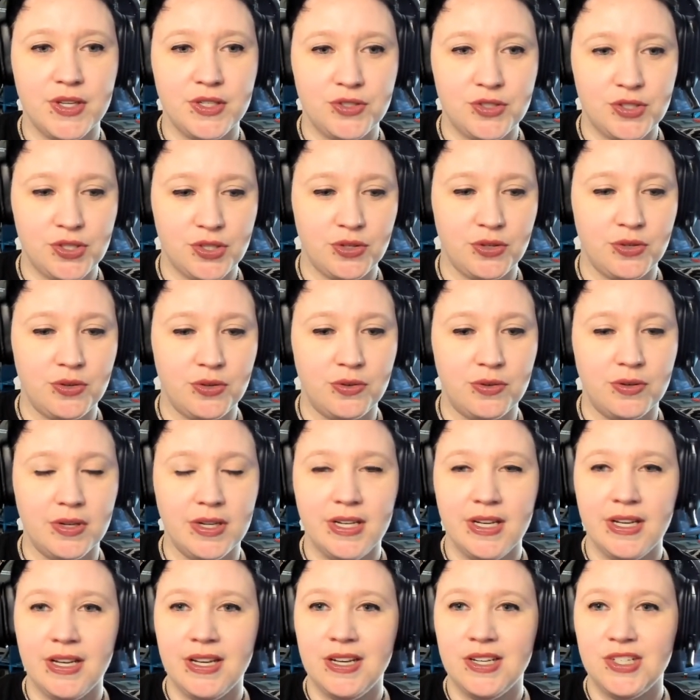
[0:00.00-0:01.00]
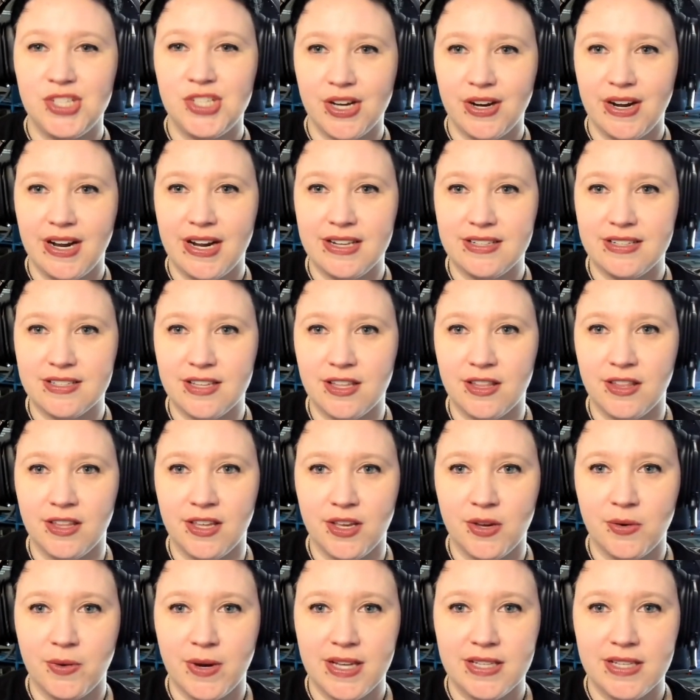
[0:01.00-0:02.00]
to charities in
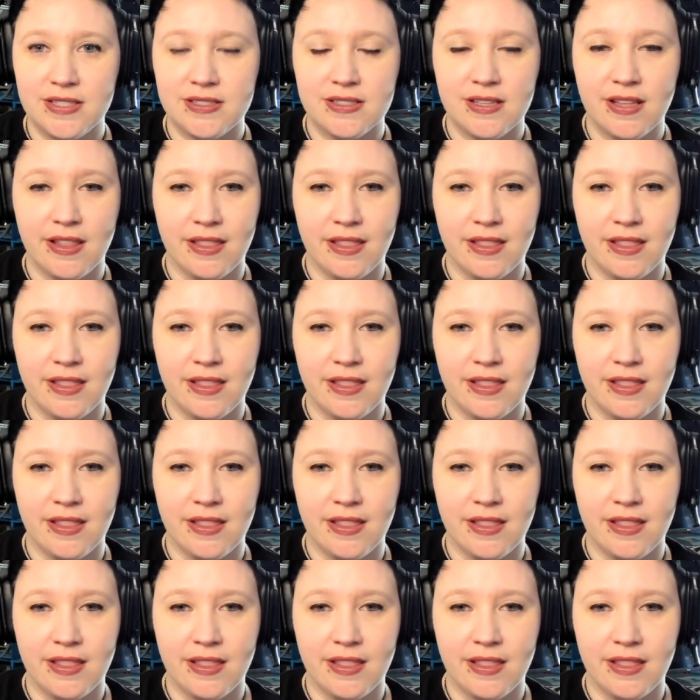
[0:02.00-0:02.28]
the US